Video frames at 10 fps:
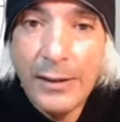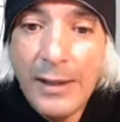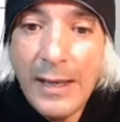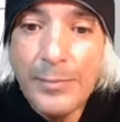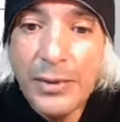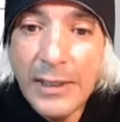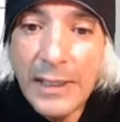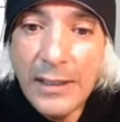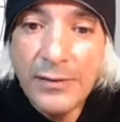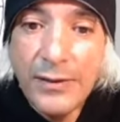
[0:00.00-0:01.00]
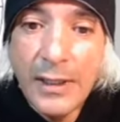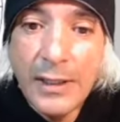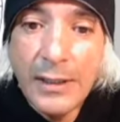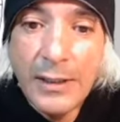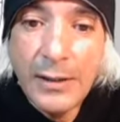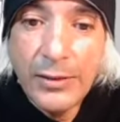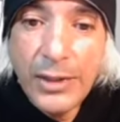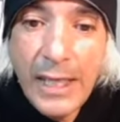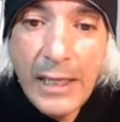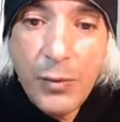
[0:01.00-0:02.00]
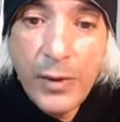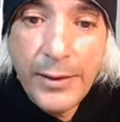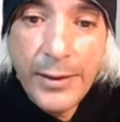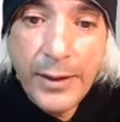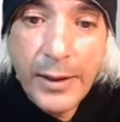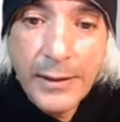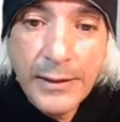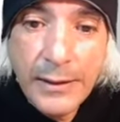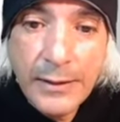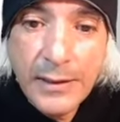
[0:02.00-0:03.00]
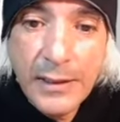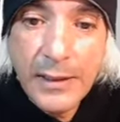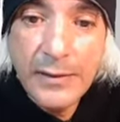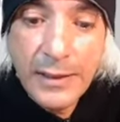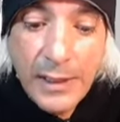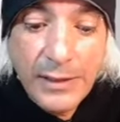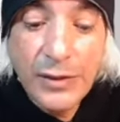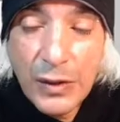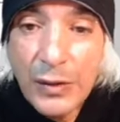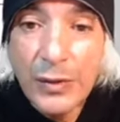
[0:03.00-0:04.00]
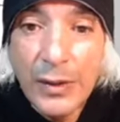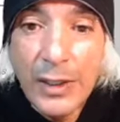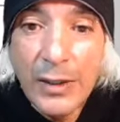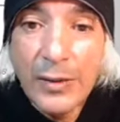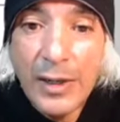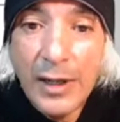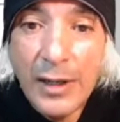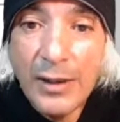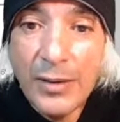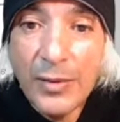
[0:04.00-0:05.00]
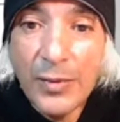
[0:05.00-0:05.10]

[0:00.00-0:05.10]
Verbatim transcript: They believe. You know, they wear their hearts on their sleeves, and they do uh,